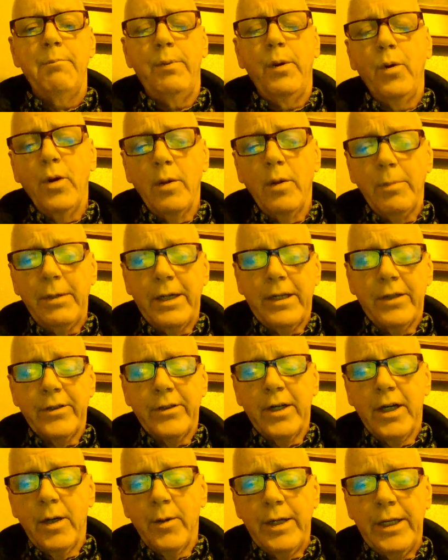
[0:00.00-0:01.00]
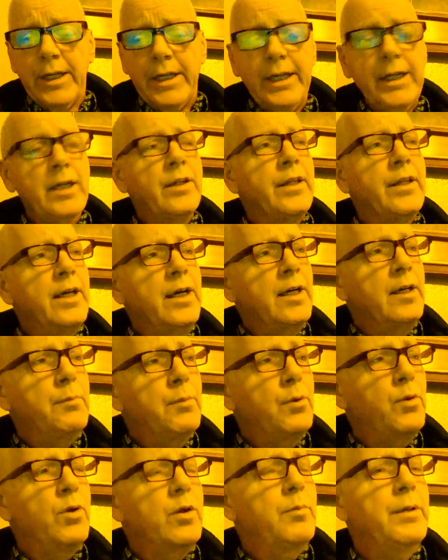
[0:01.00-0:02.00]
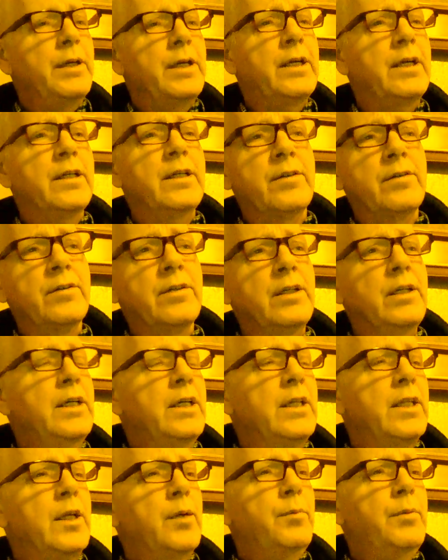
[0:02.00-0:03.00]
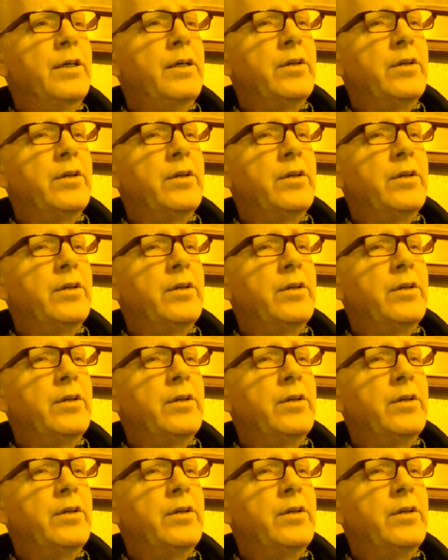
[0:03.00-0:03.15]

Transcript: Born because they're already here. The unborn because they're